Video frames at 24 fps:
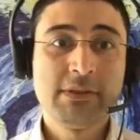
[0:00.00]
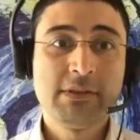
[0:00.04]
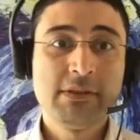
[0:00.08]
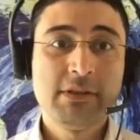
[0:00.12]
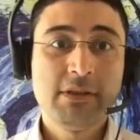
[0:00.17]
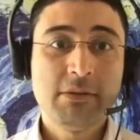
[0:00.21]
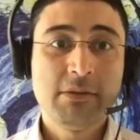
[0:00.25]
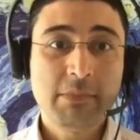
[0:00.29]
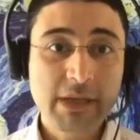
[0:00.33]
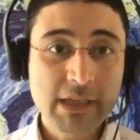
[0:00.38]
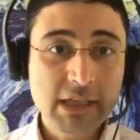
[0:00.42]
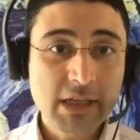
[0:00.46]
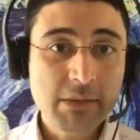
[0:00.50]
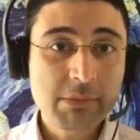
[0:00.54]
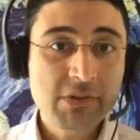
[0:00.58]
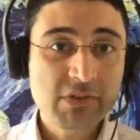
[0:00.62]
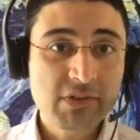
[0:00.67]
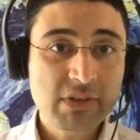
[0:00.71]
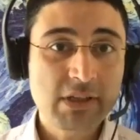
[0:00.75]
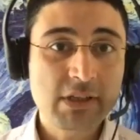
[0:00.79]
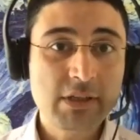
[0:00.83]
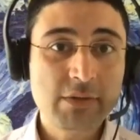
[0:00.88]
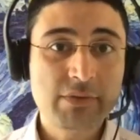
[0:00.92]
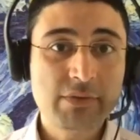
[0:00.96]
My name is
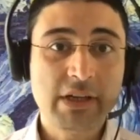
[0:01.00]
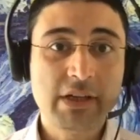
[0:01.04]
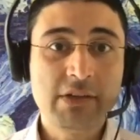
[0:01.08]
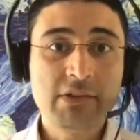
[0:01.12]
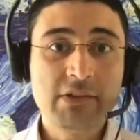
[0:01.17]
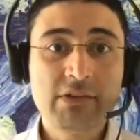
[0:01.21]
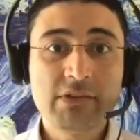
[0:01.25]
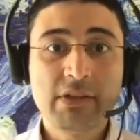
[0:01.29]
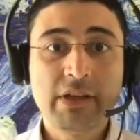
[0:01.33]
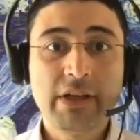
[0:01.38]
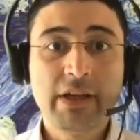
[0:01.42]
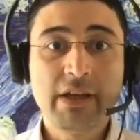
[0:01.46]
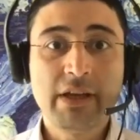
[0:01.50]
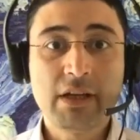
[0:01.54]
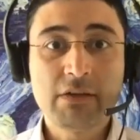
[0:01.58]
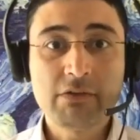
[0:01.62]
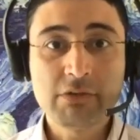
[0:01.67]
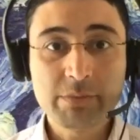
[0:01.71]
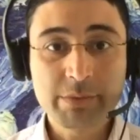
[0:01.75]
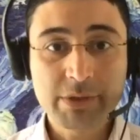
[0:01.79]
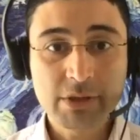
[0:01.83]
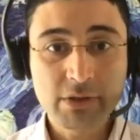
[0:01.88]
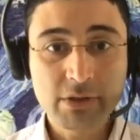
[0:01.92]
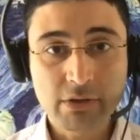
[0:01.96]
Sanli Faez and I
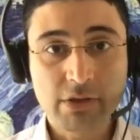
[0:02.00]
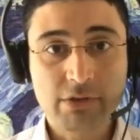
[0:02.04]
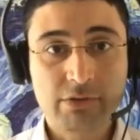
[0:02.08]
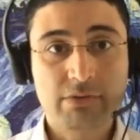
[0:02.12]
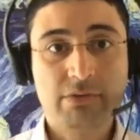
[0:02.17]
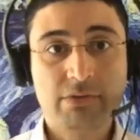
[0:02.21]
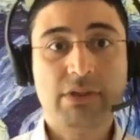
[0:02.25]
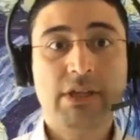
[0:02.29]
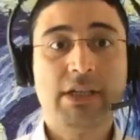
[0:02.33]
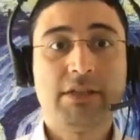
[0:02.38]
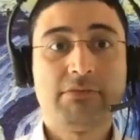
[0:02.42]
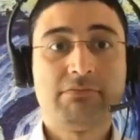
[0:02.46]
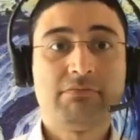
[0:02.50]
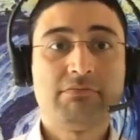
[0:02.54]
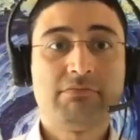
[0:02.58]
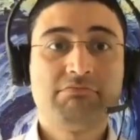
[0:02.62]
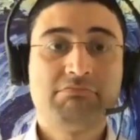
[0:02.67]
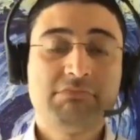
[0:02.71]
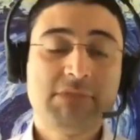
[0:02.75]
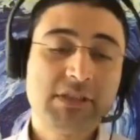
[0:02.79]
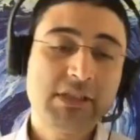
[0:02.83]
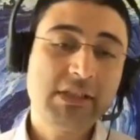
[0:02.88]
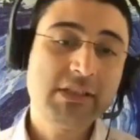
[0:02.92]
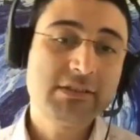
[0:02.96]
will be your host today,
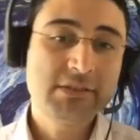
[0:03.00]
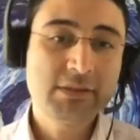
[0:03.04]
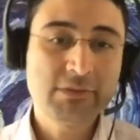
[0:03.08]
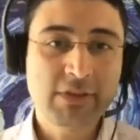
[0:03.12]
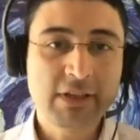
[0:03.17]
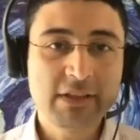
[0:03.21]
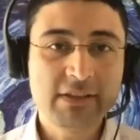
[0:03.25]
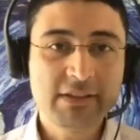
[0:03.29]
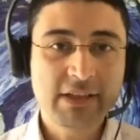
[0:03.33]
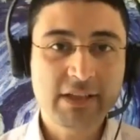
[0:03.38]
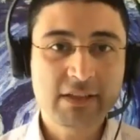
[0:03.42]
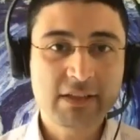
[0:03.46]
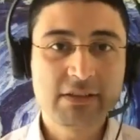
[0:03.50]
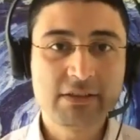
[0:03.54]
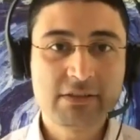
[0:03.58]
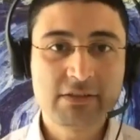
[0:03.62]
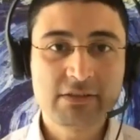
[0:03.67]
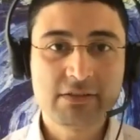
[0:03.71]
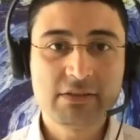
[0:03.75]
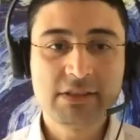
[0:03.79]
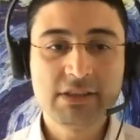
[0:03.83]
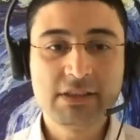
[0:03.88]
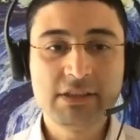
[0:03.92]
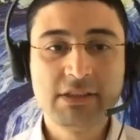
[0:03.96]
at least if I take
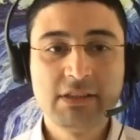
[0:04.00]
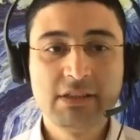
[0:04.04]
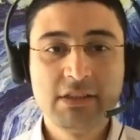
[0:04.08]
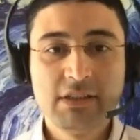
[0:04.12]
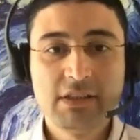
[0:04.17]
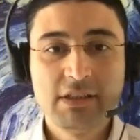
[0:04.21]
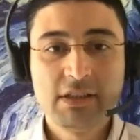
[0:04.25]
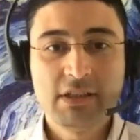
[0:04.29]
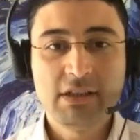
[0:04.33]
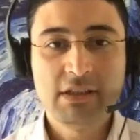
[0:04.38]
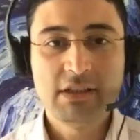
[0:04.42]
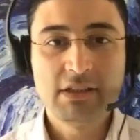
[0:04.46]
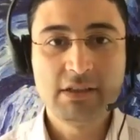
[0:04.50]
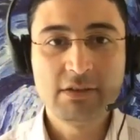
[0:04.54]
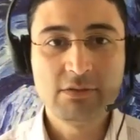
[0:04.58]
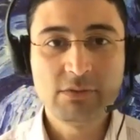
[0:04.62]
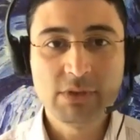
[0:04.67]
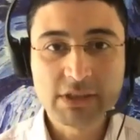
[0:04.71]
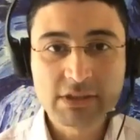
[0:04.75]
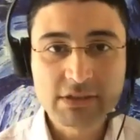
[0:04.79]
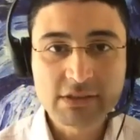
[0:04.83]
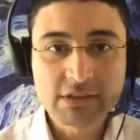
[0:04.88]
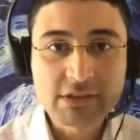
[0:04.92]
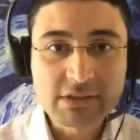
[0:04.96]
literally
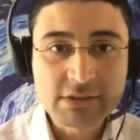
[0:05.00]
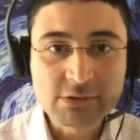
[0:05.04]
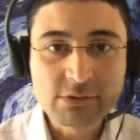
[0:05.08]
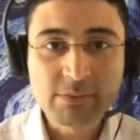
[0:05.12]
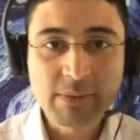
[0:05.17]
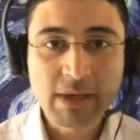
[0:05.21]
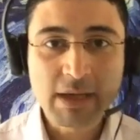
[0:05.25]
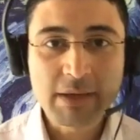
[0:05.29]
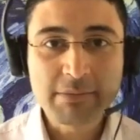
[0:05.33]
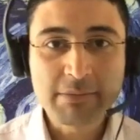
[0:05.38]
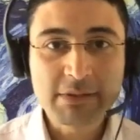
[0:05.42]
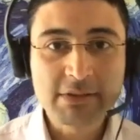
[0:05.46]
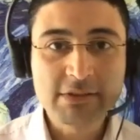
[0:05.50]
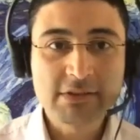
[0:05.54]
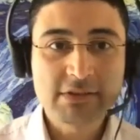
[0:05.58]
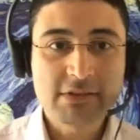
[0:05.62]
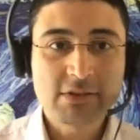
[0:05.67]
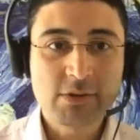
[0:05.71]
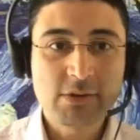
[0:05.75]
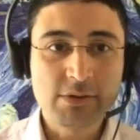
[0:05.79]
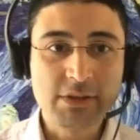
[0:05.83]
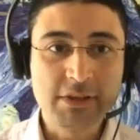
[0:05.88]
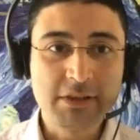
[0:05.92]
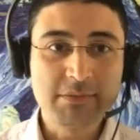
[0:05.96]
what this Zoom app is
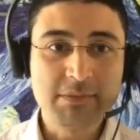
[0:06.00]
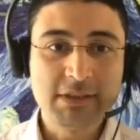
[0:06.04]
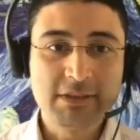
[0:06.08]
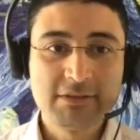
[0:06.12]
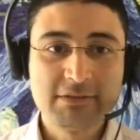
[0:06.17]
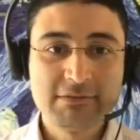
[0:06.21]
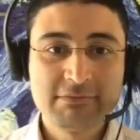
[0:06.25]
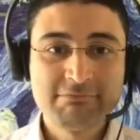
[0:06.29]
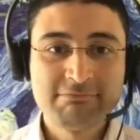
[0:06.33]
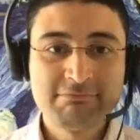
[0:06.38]
calling me.